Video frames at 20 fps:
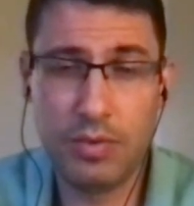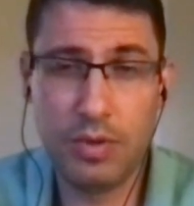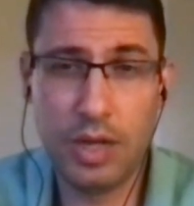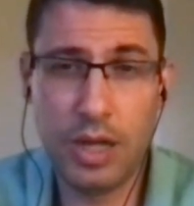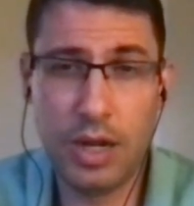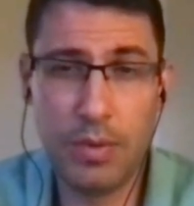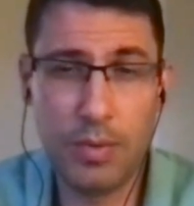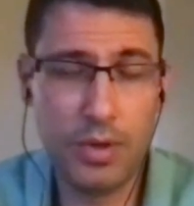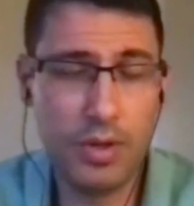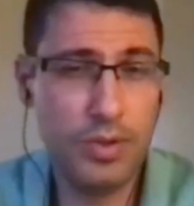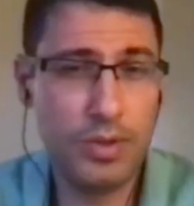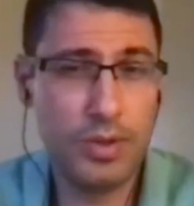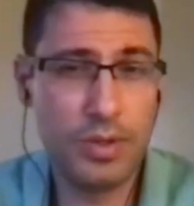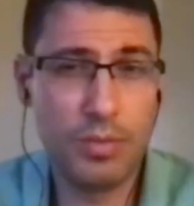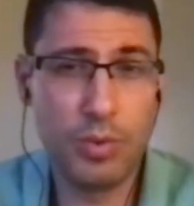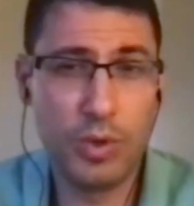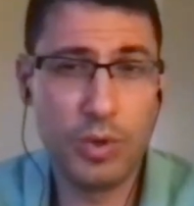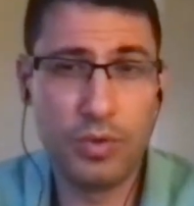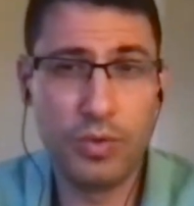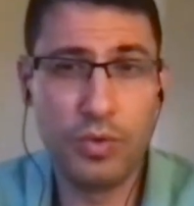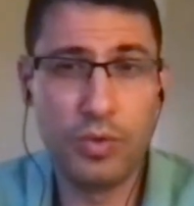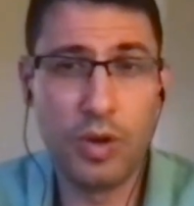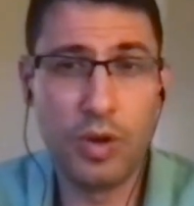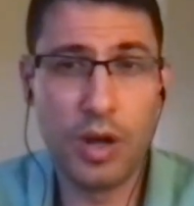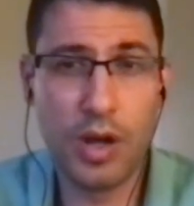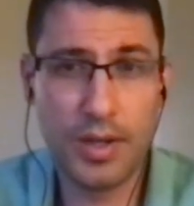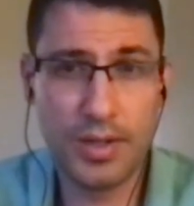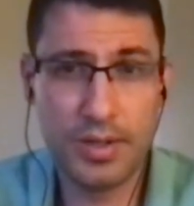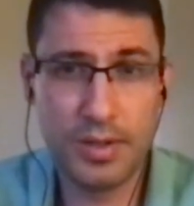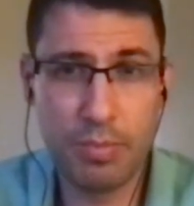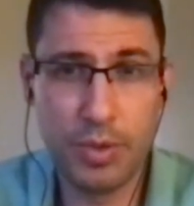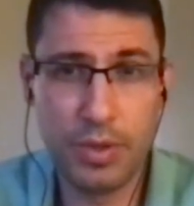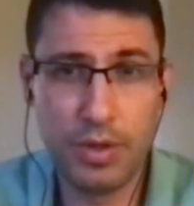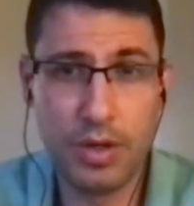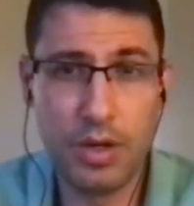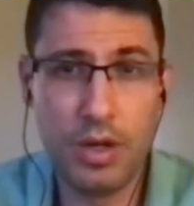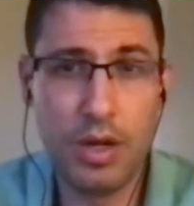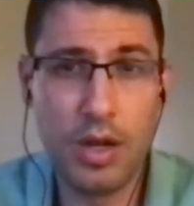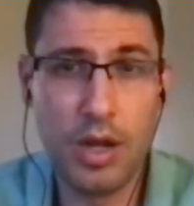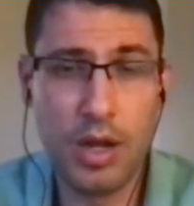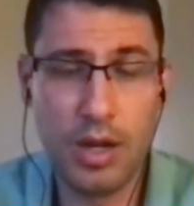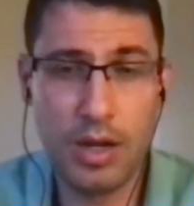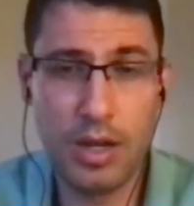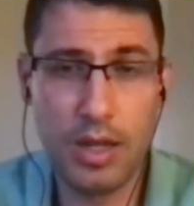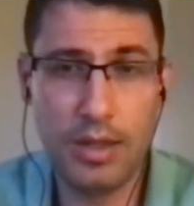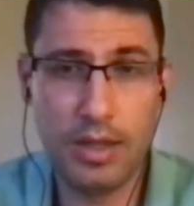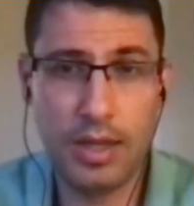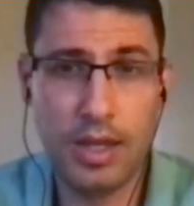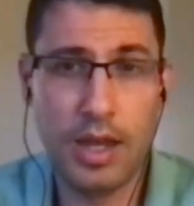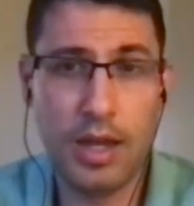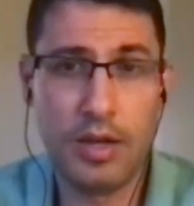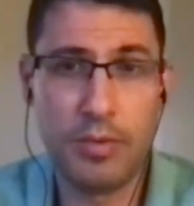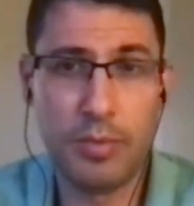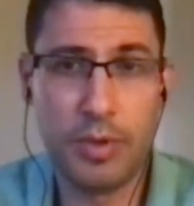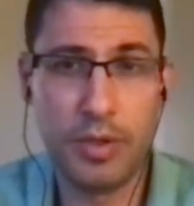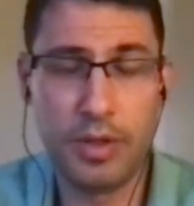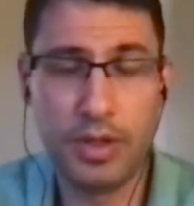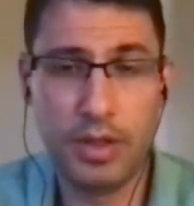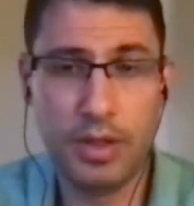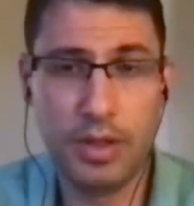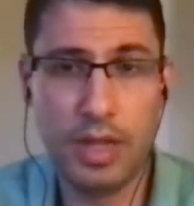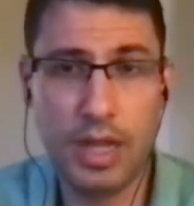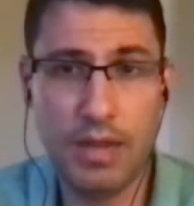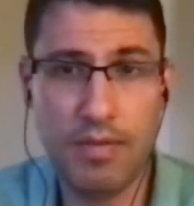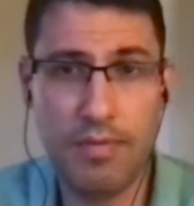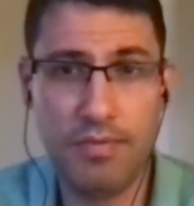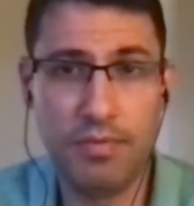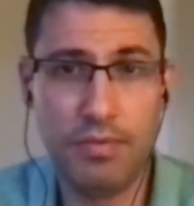I don't want to use the word lost, but they're not at the caliber that they've